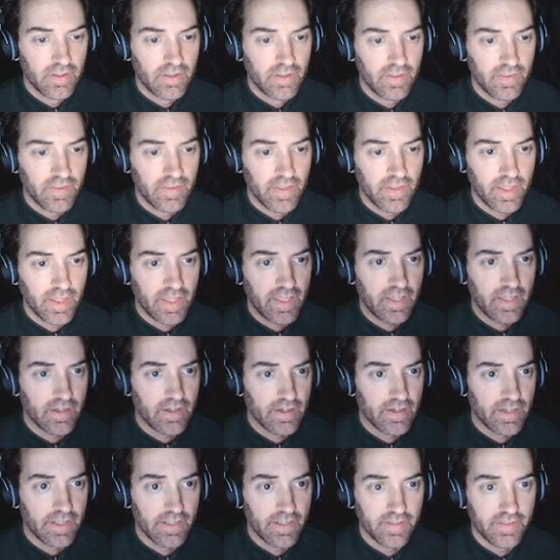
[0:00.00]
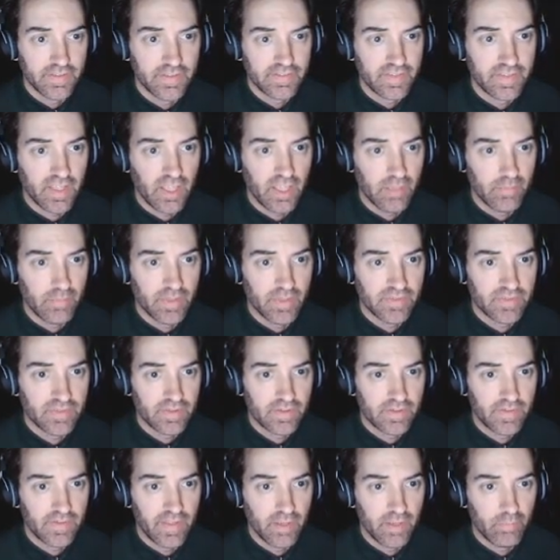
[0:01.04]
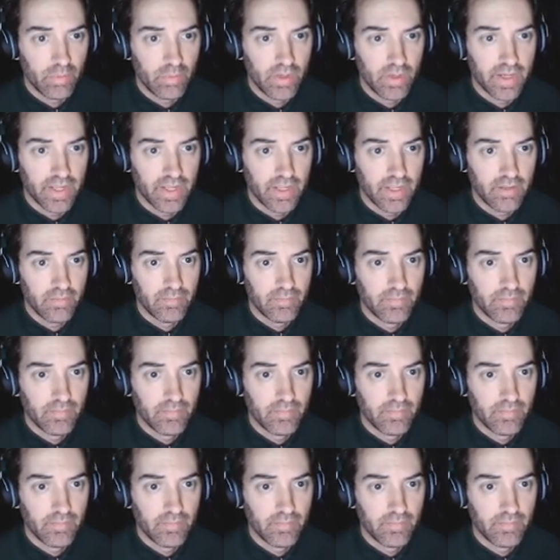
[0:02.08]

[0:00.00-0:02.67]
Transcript: The AI in this game isn't all that bright.